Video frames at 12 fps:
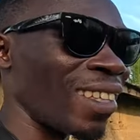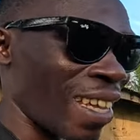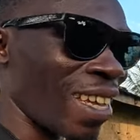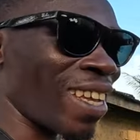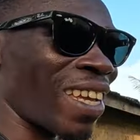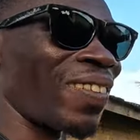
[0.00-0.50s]

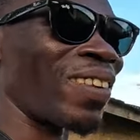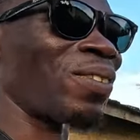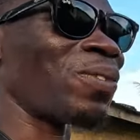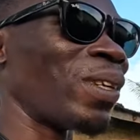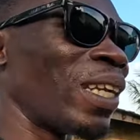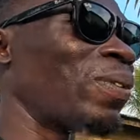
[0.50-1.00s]
yeah i really
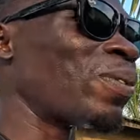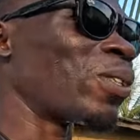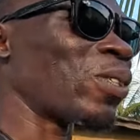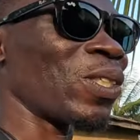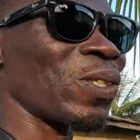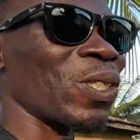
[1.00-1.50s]
really want
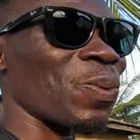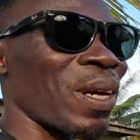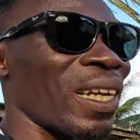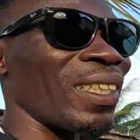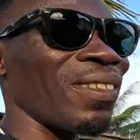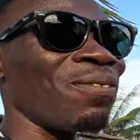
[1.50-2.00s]
to see you
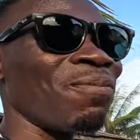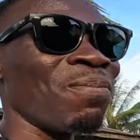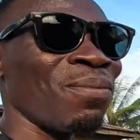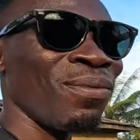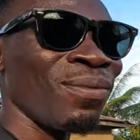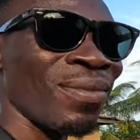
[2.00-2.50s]
smiling
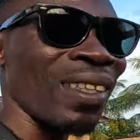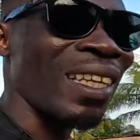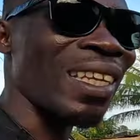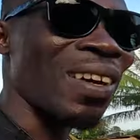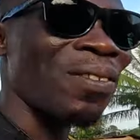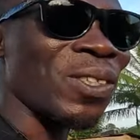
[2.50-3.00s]

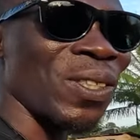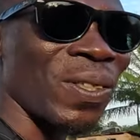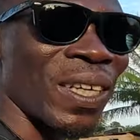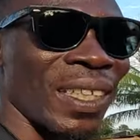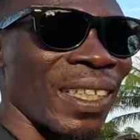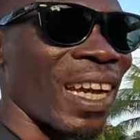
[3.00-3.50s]
yeah i want to see
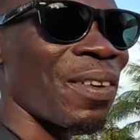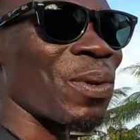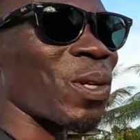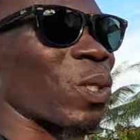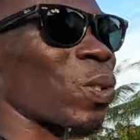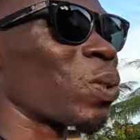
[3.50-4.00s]
you getting
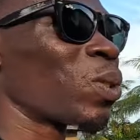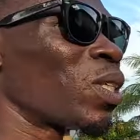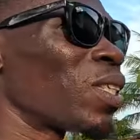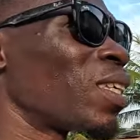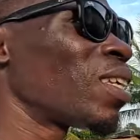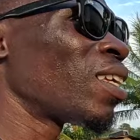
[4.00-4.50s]
happy also
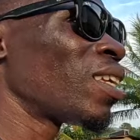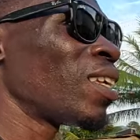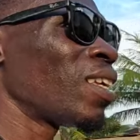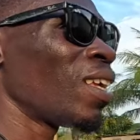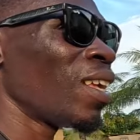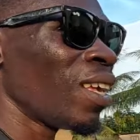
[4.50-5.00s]

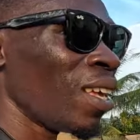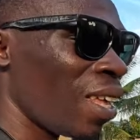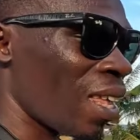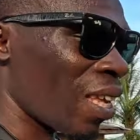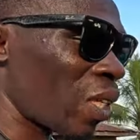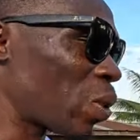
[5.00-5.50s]

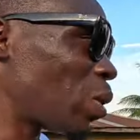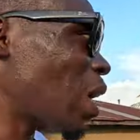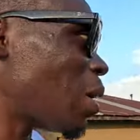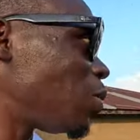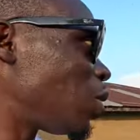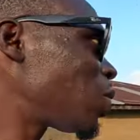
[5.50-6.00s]
yeah so
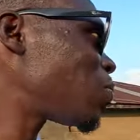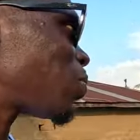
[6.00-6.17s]
i'm just